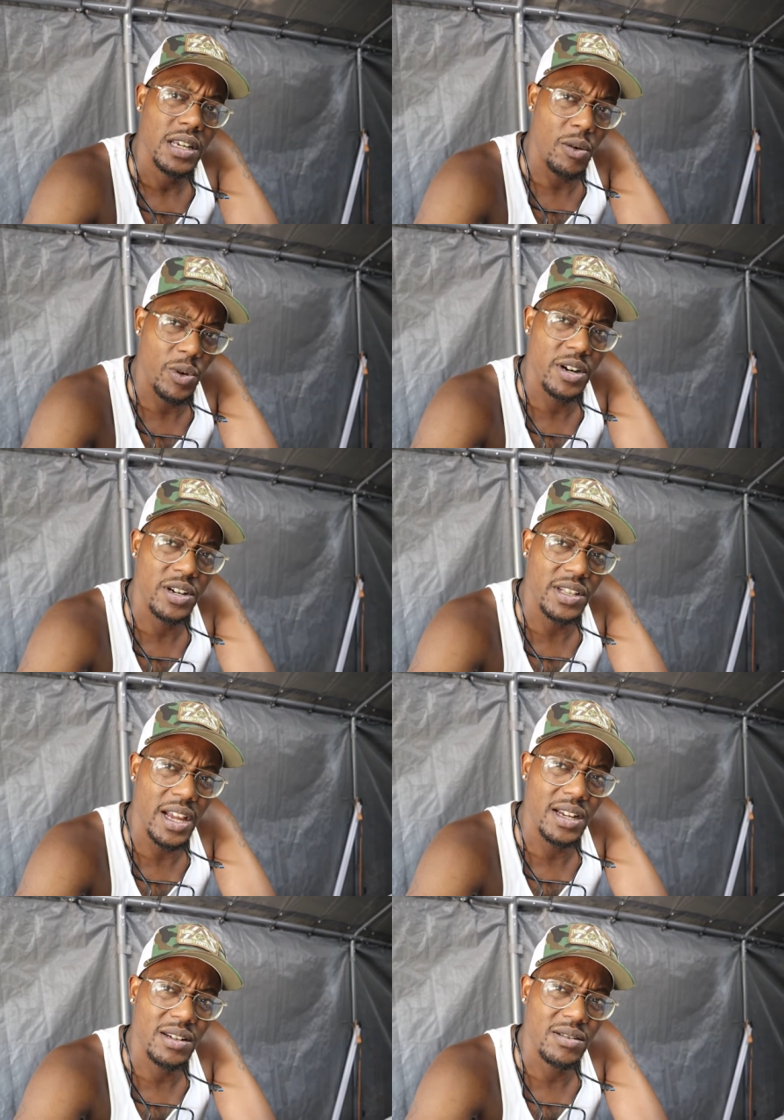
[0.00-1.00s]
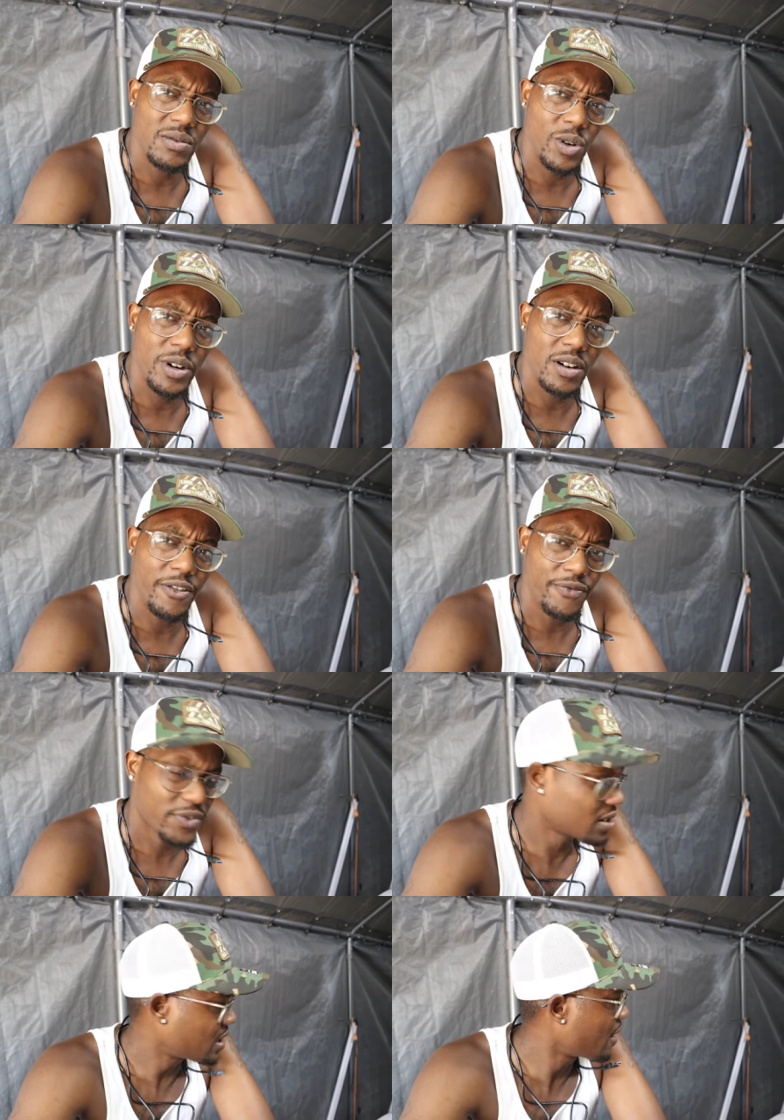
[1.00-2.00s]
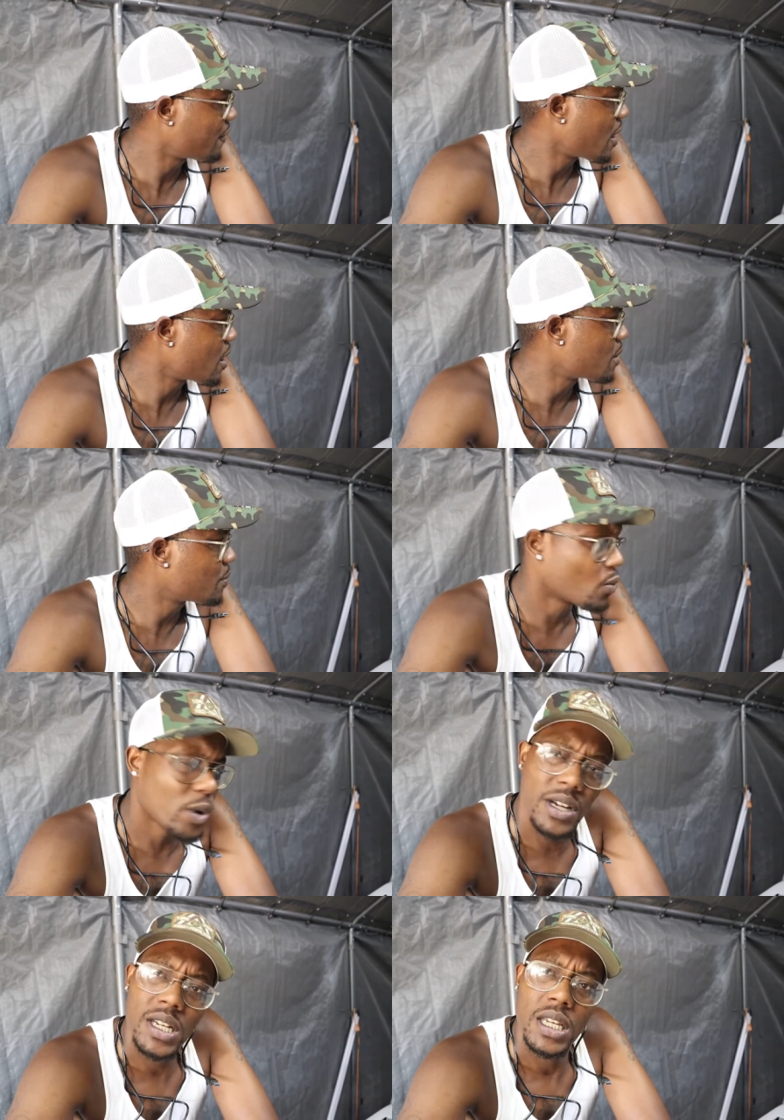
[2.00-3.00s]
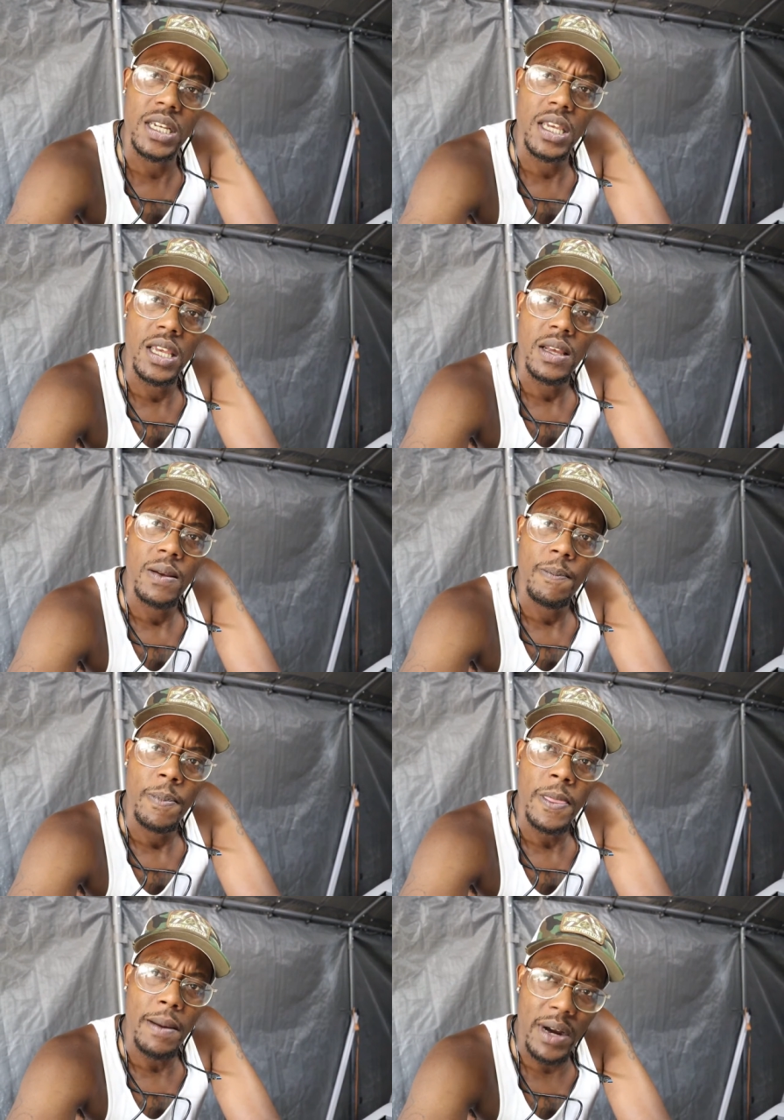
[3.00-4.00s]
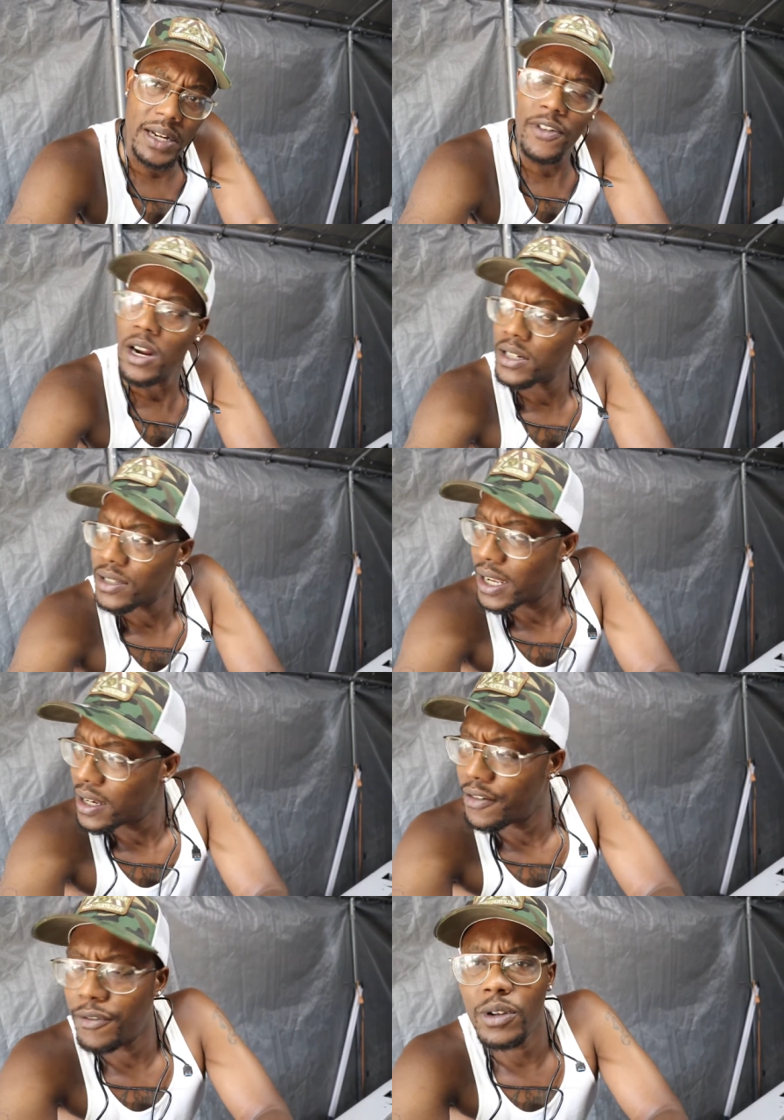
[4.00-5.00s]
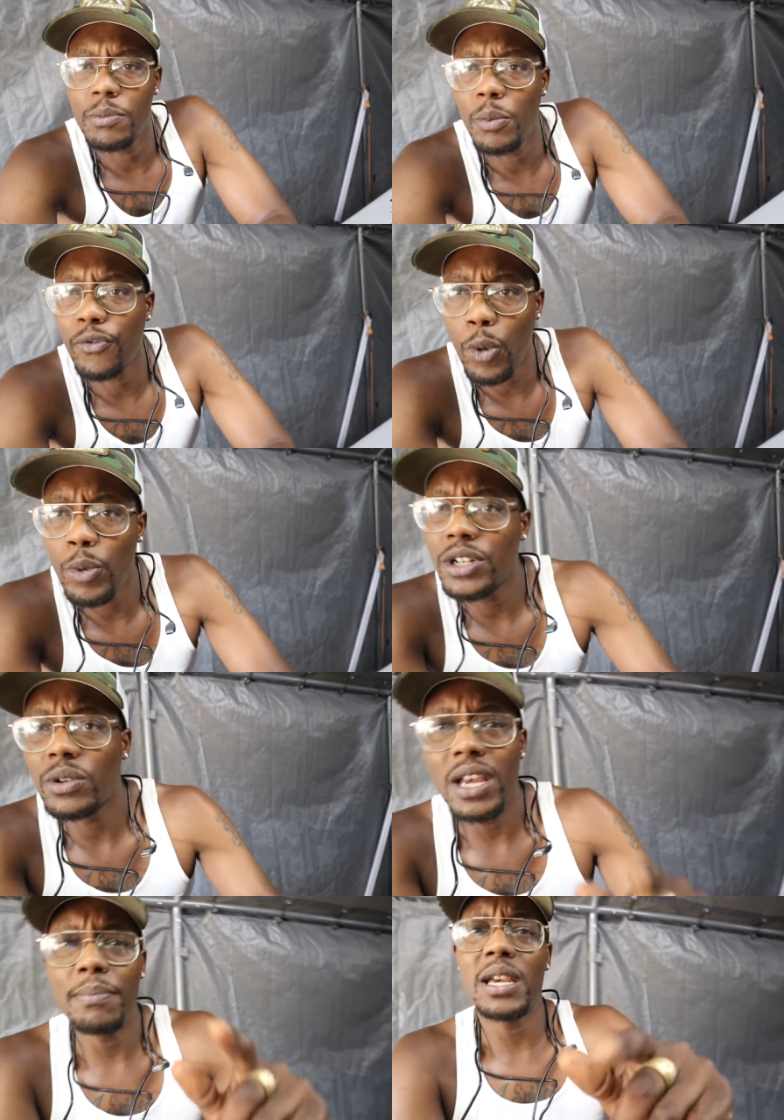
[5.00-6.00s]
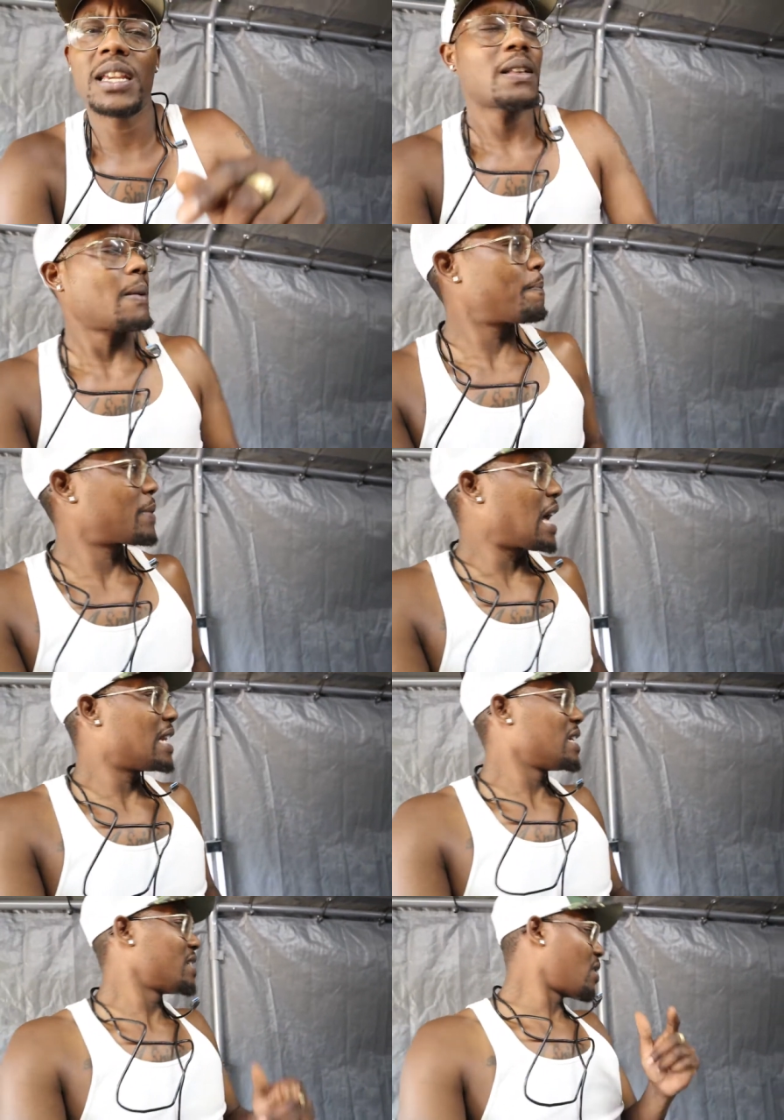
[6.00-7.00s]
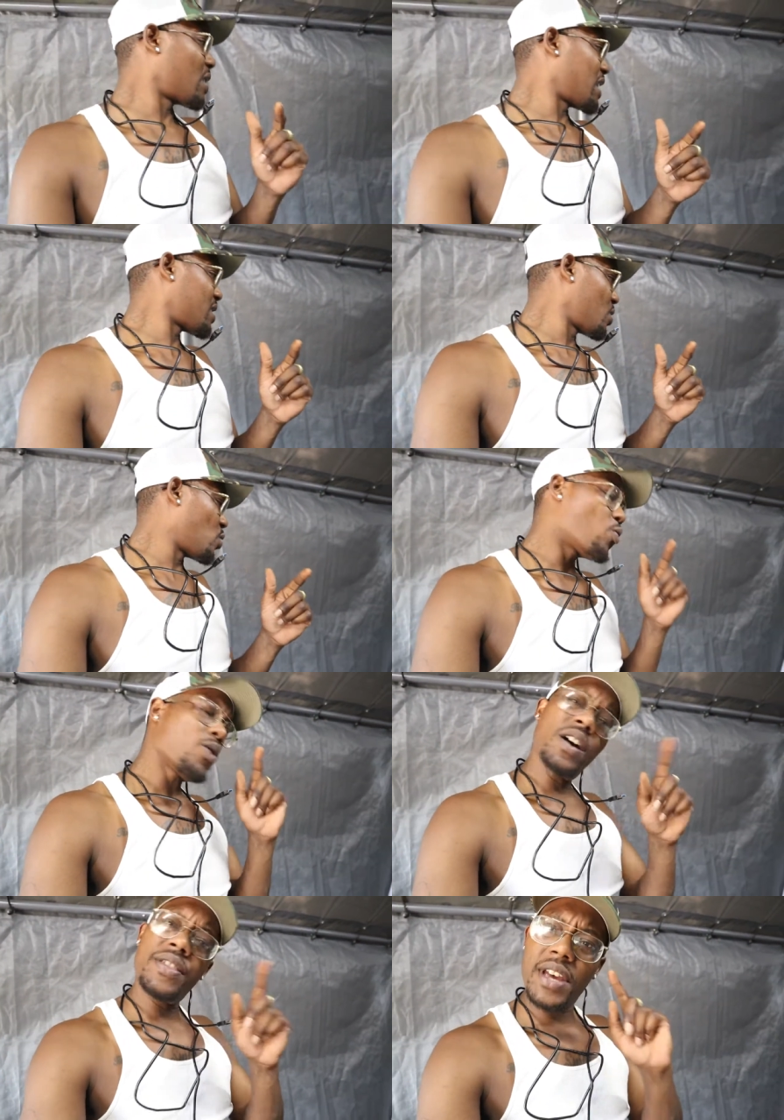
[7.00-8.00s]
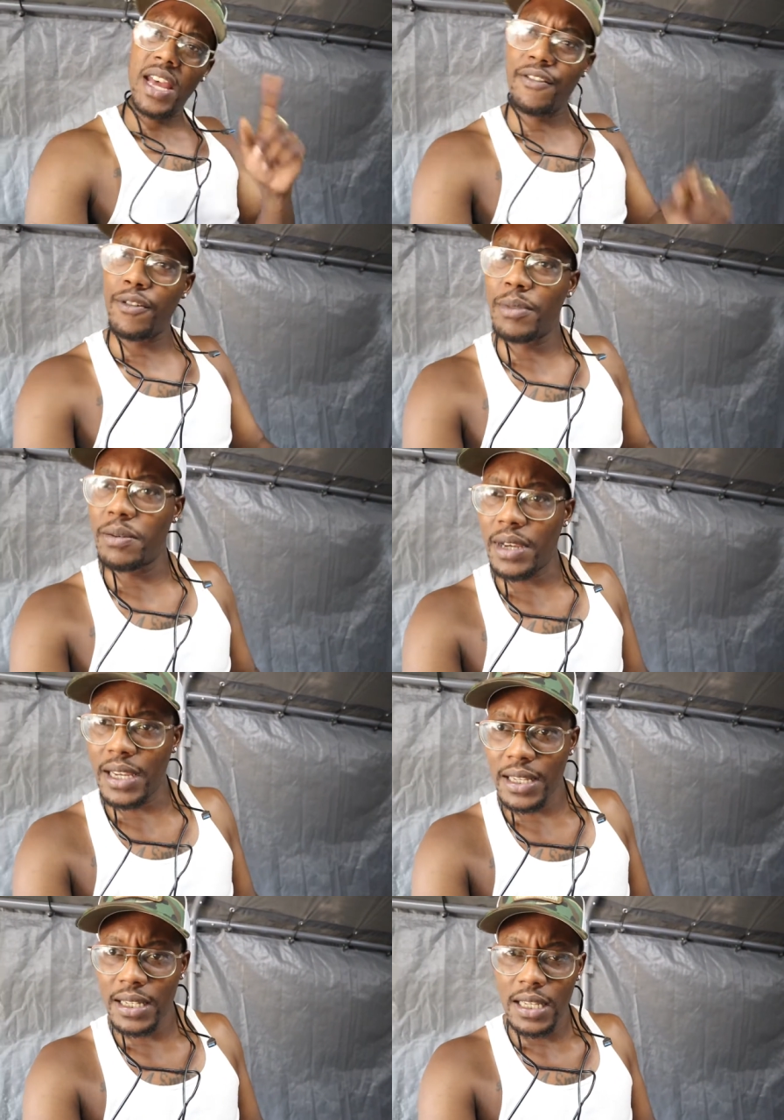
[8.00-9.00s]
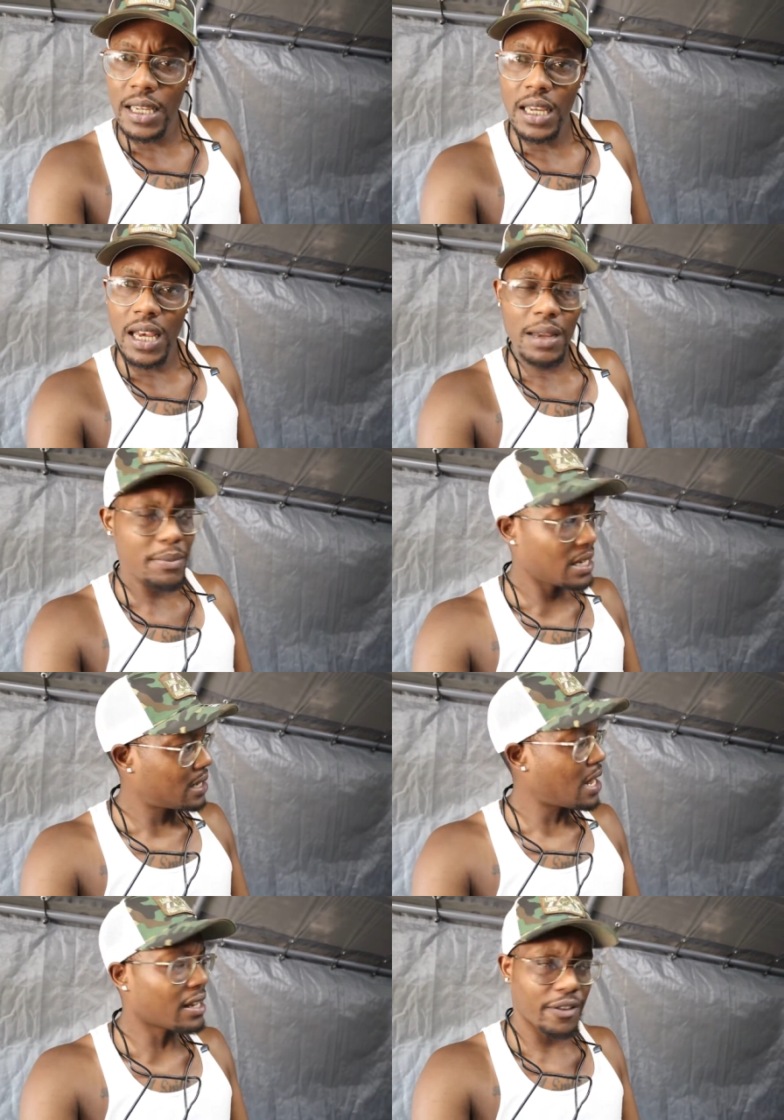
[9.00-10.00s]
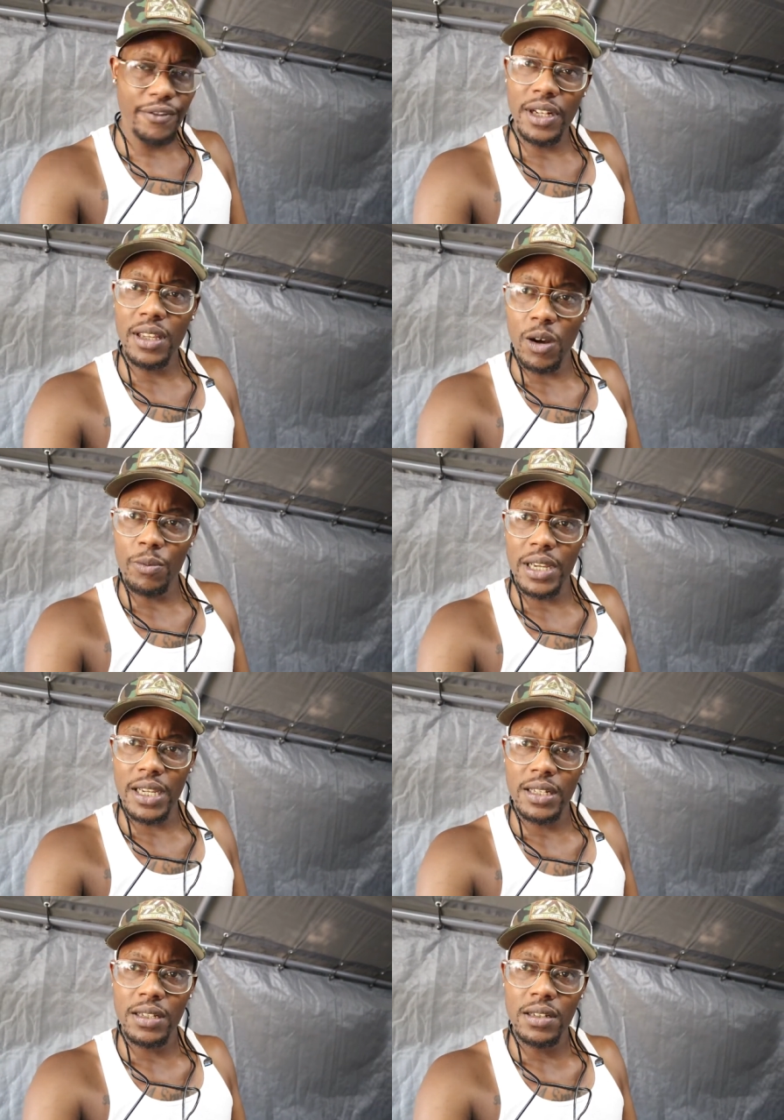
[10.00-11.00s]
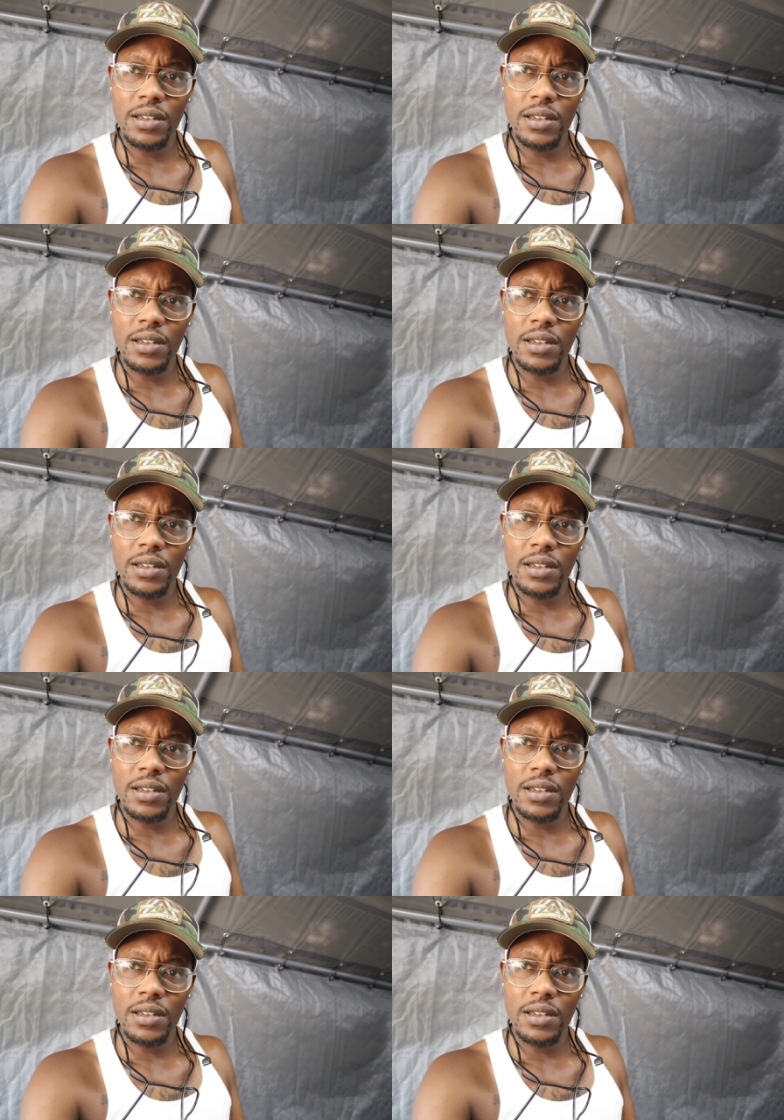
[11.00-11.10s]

Y'all want to hear this thing? You want to hear this thing fire up or what? I might fire this thing up for you. But before we do that, man, I need y'all guys to do one thing for me, man. Hey, man, like the video, man.